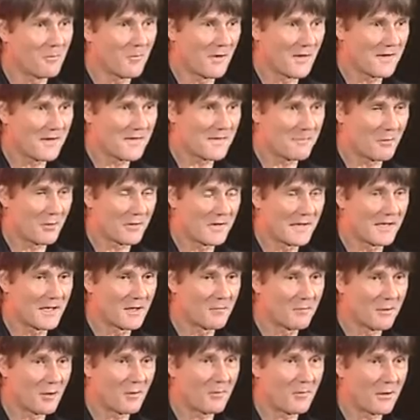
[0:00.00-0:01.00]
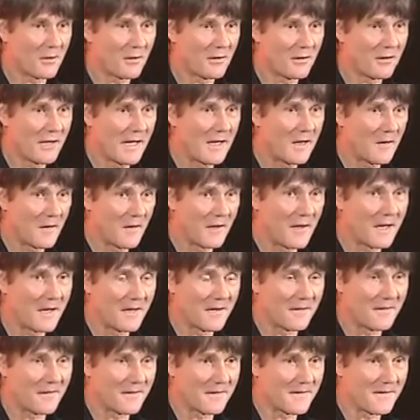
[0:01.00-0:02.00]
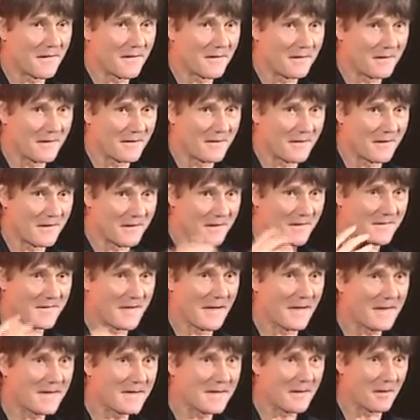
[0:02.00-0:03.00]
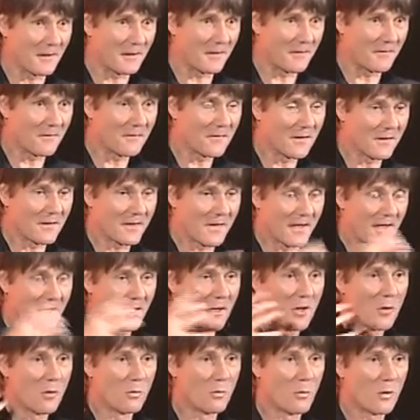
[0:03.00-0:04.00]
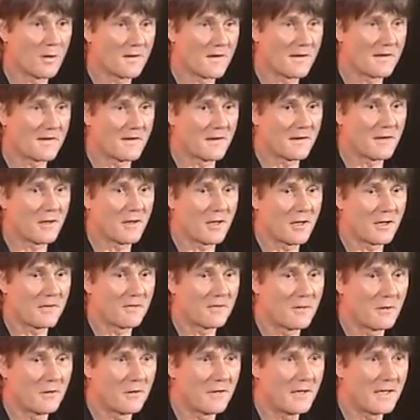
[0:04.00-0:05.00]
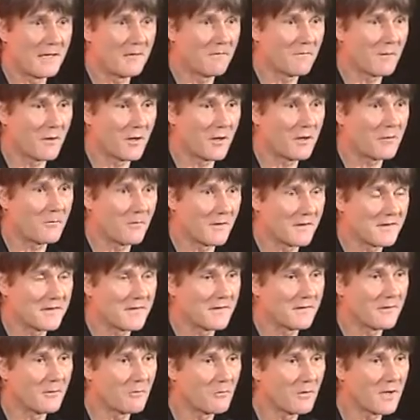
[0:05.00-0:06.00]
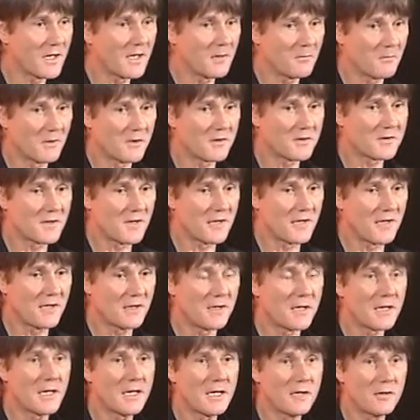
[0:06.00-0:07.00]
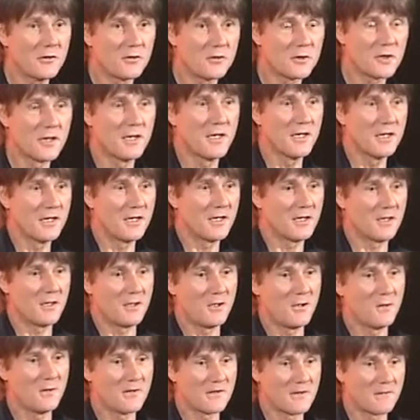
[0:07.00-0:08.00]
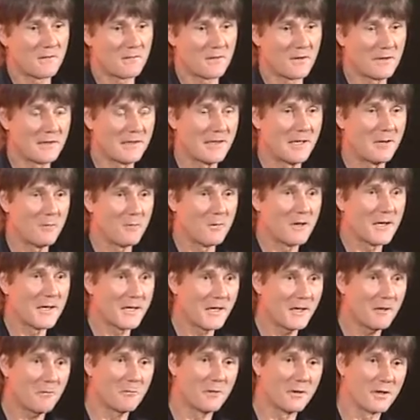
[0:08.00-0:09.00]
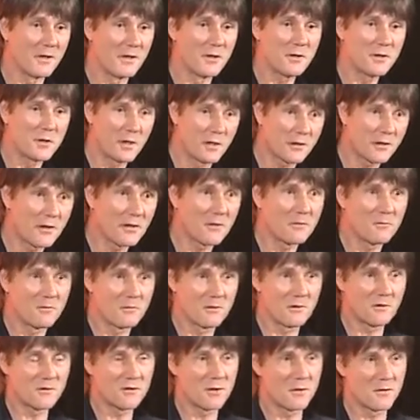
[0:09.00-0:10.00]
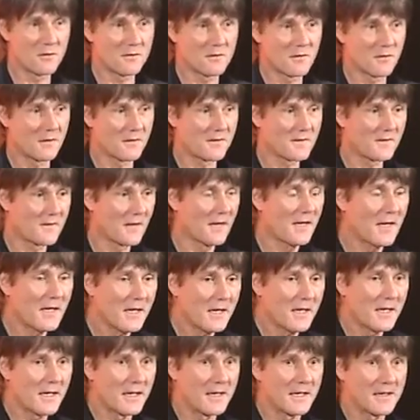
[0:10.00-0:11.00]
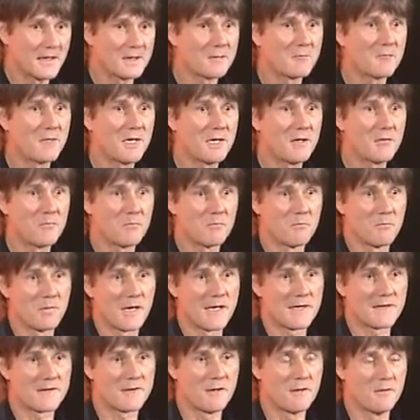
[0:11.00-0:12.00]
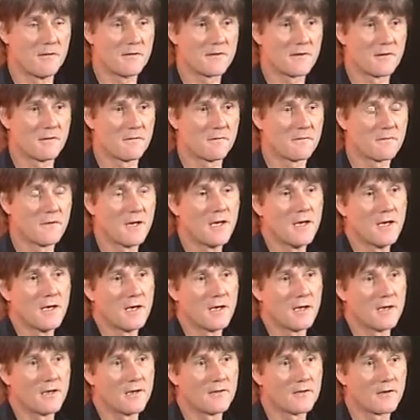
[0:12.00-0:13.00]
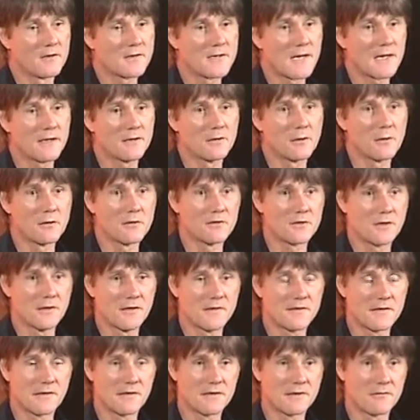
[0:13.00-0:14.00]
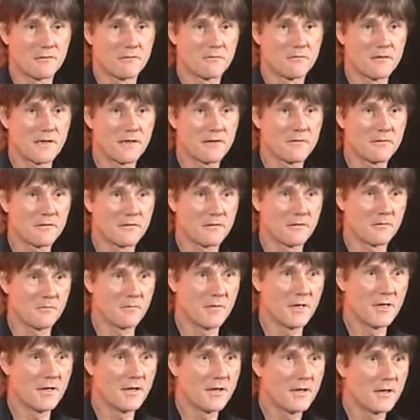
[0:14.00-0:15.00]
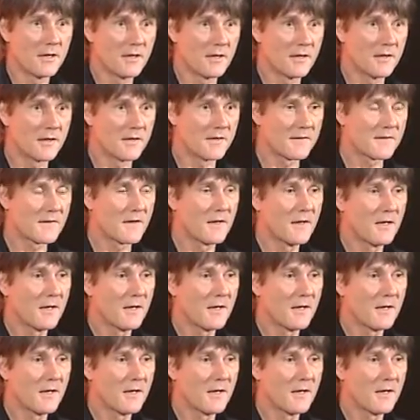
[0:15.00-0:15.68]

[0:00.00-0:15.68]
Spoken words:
almost putting the mobile learner at the center and thinking, what is the kind of learning environment and the way in which they engage in a user-friendly way with each other, with the tutors, and make best use of the technologies that are around them. And